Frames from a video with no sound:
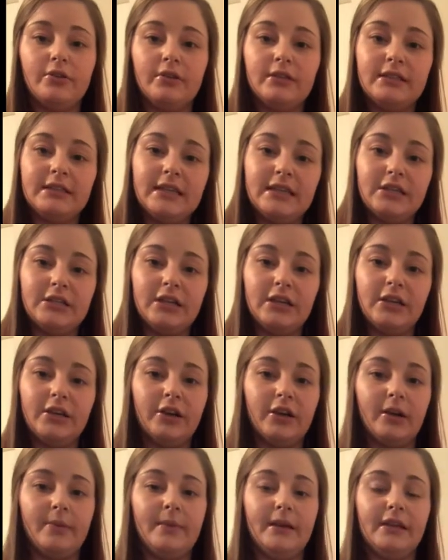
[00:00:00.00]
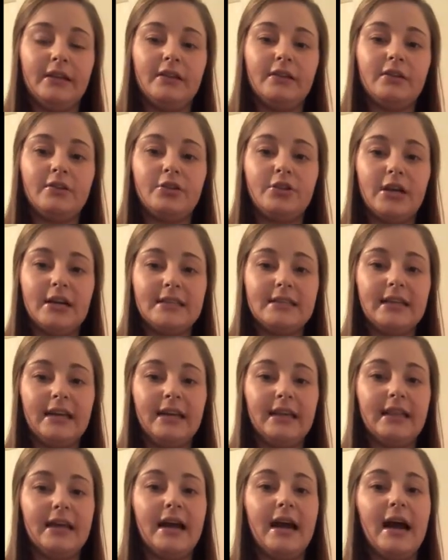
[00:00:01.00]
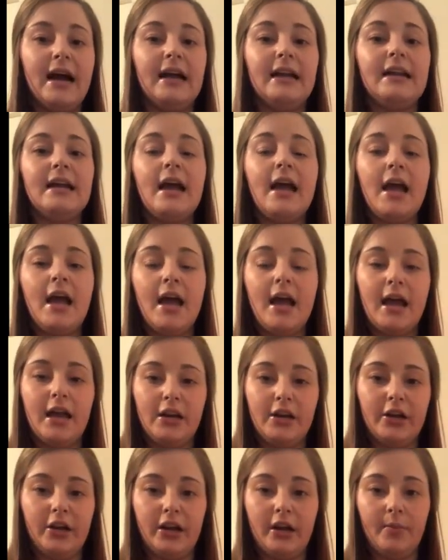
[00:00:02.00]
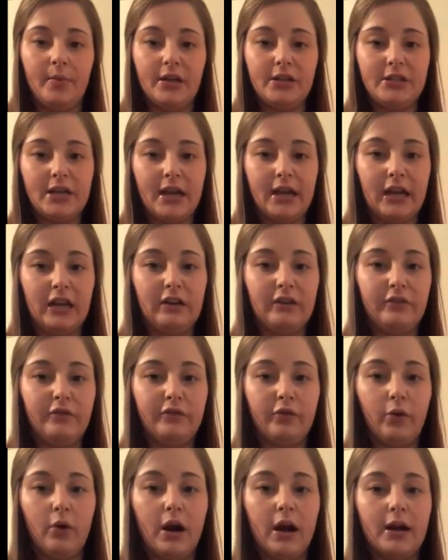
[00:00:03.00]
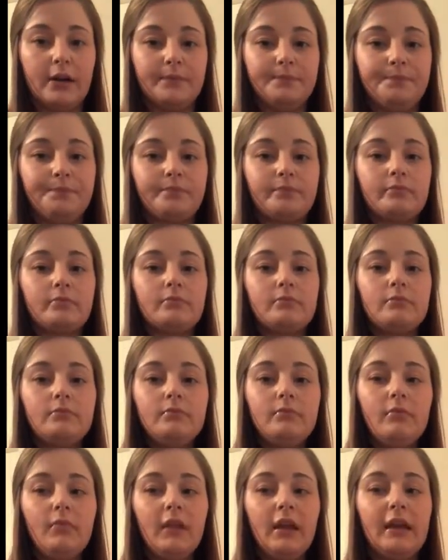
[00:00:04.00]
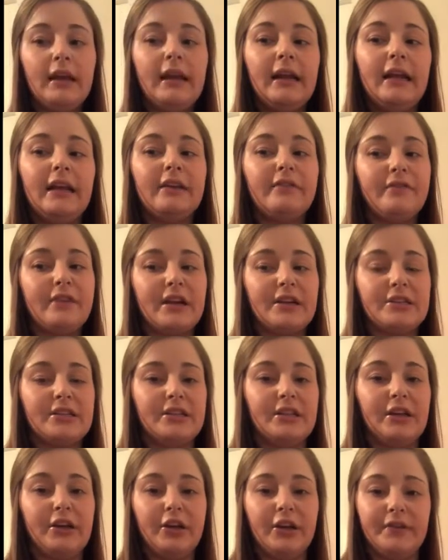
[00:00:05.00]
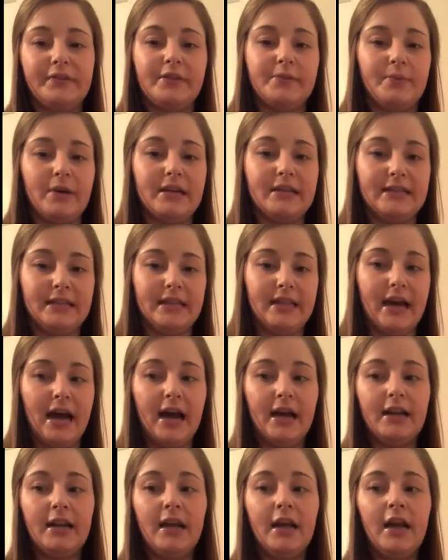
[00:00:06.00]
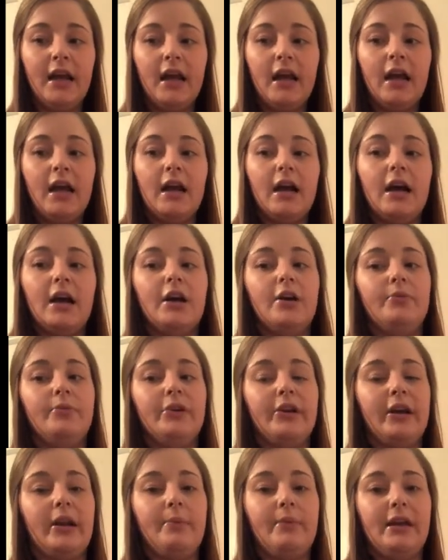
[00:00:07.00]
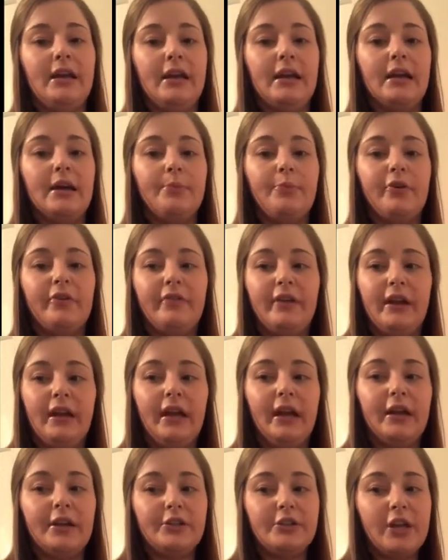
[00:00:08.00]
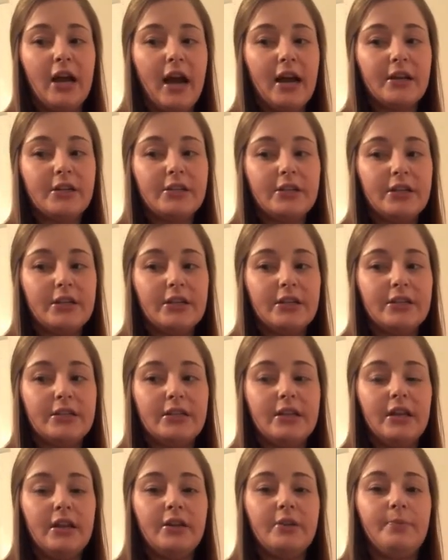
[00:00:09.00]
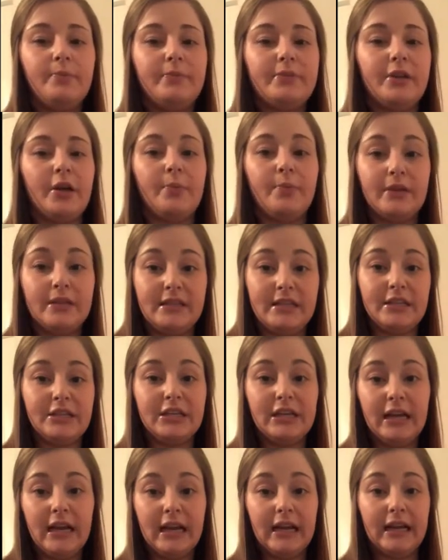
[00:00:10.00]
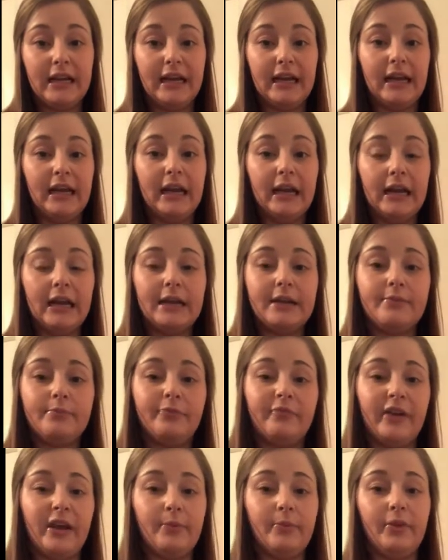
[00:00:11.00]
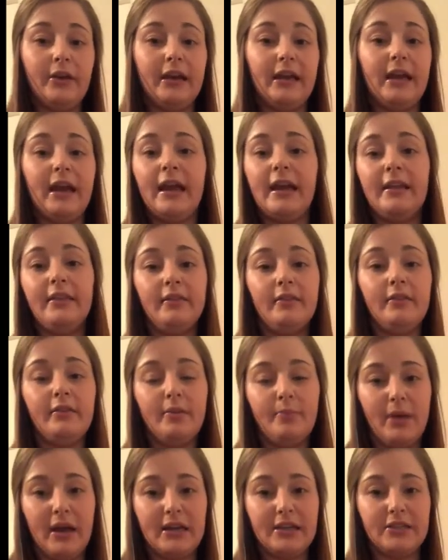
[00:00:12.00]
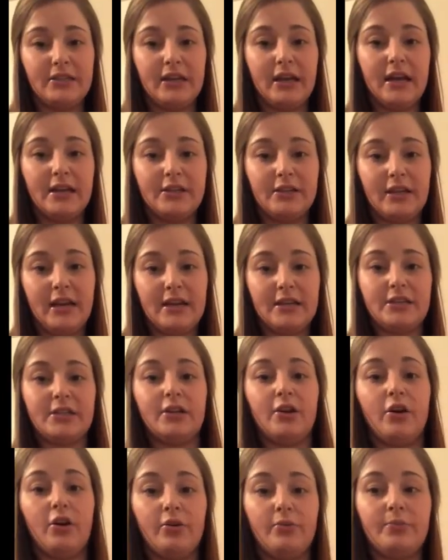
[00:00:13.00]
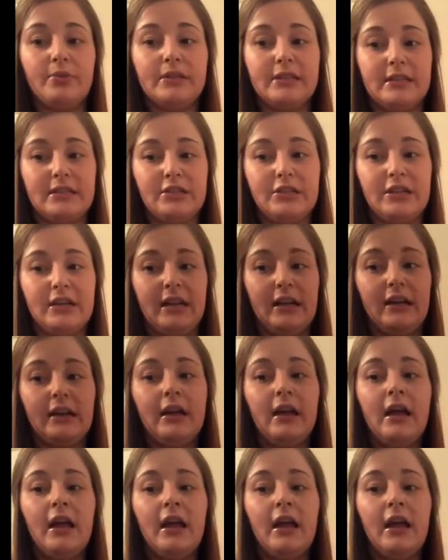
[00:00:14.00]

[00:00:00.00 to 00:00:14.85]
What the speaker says: incision, you're going to be dressing that, and you're going to be checking for any infection that could have spread to that. You're going to be preventing contractures, so positioning again, family and the patient education on positioning.